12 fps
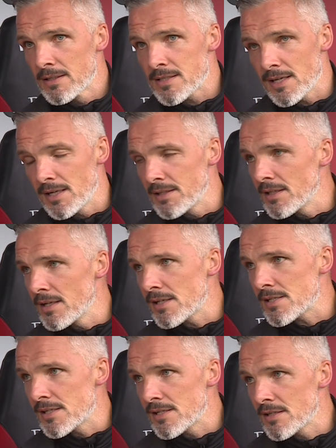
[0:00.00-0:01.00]
Tail end of
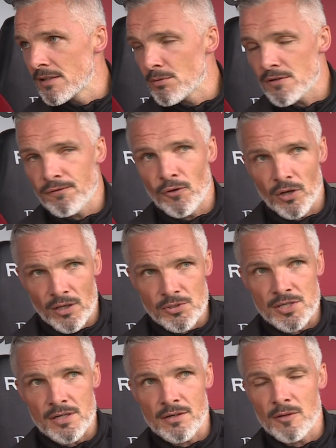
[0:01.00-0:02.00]
last season, there was a full
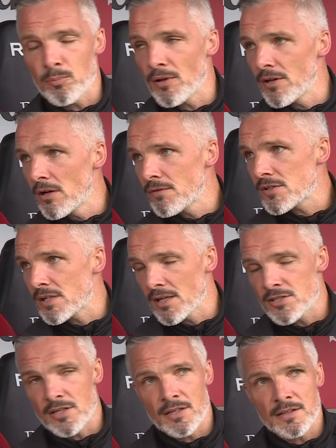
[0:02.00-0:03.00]
house here in the playoffs
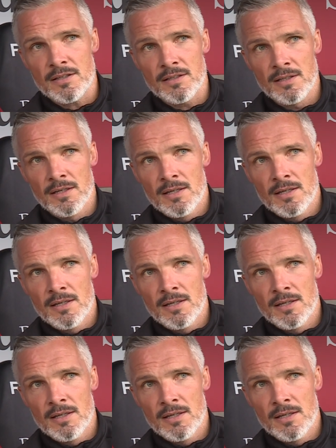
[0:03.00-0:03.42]
against United.